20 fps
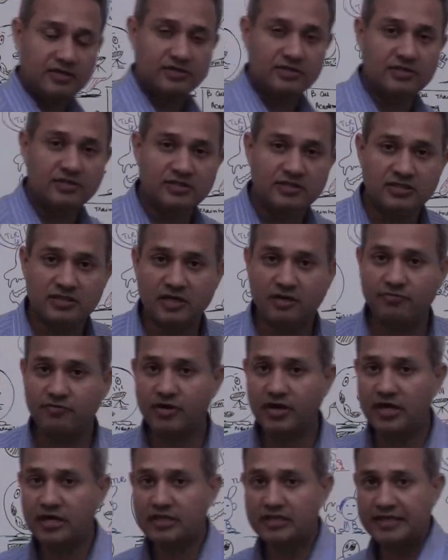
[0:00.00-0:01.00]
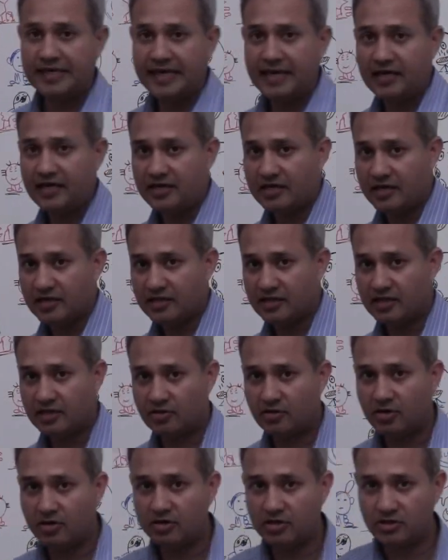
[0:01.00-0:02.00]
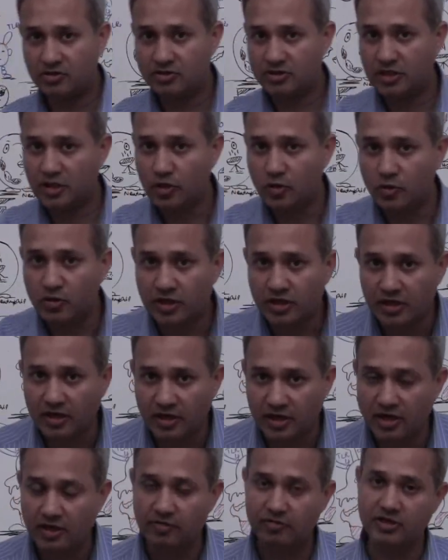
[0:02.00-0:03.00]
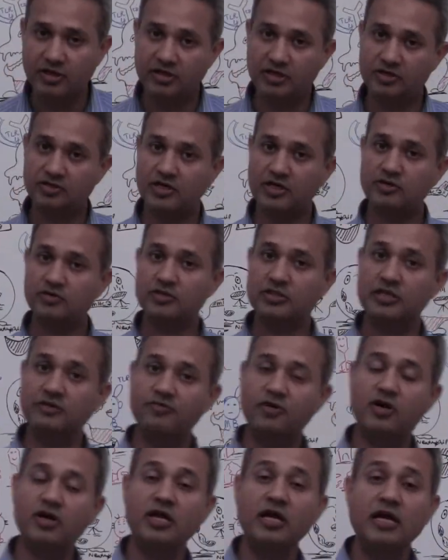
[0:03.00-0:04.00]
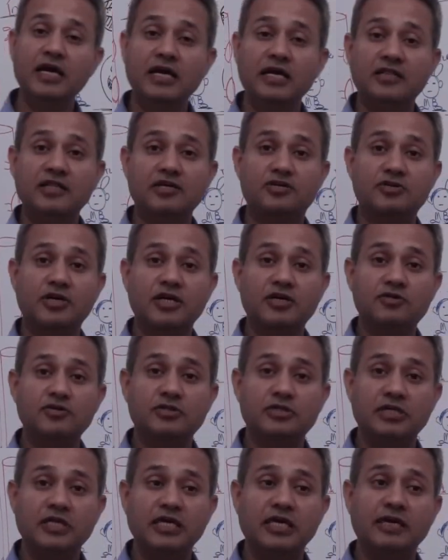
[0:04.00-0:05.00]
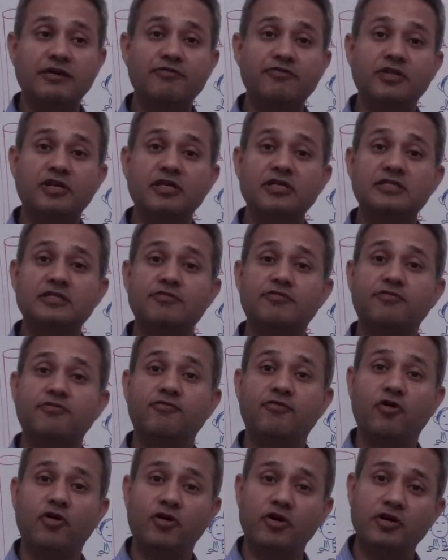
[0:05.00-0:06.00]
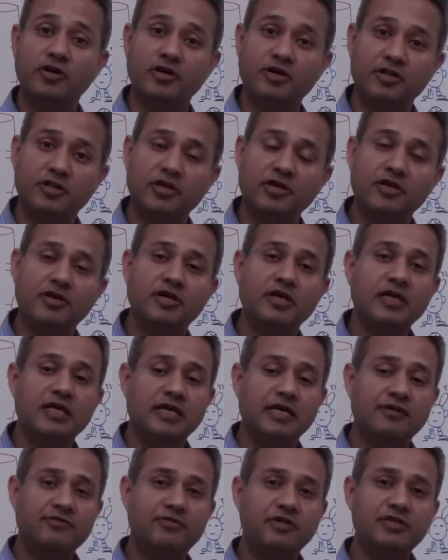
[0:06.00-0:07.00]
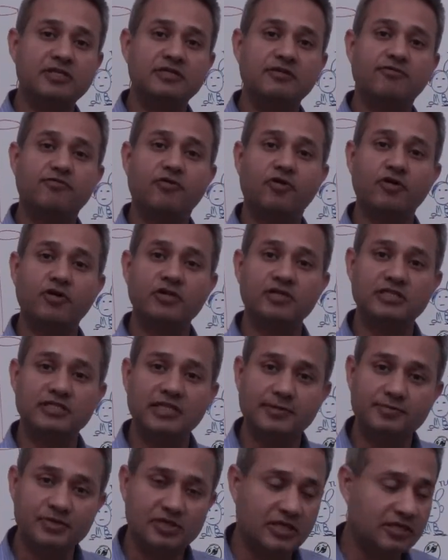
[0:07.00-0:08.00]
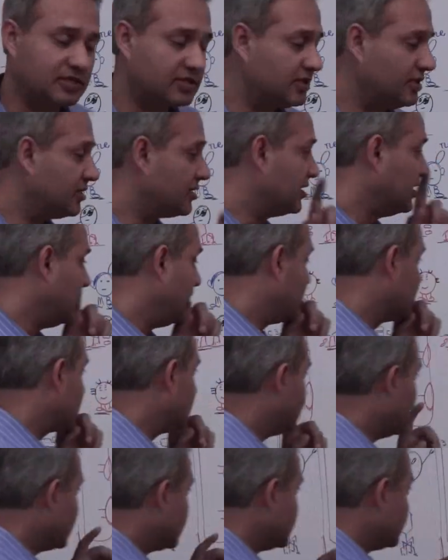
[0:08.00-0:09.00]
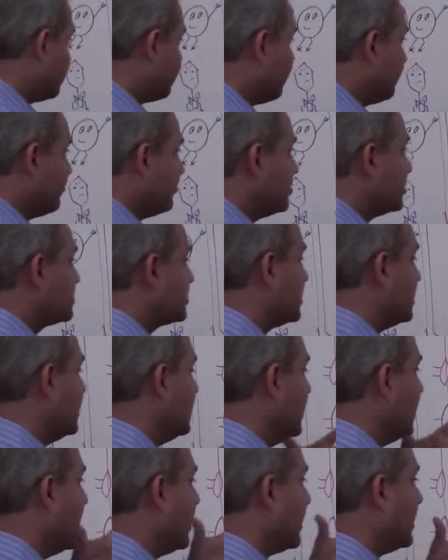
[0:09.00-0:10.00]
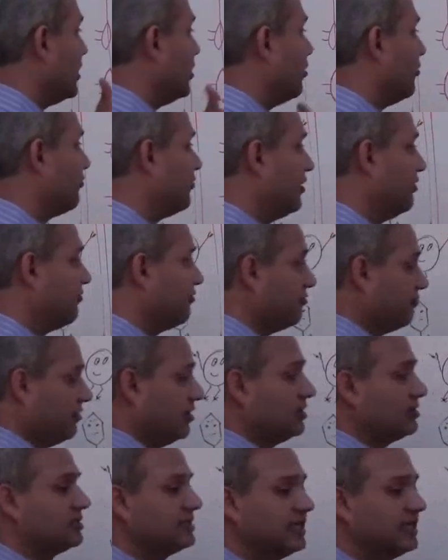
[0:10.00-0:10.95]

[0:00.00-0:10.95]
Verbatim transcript: surveying the area. They're continuously looking around and they're trying to see what? They're trying to see if there is a foreigner there, if there is a foreign substance there. So that is the first line of, well,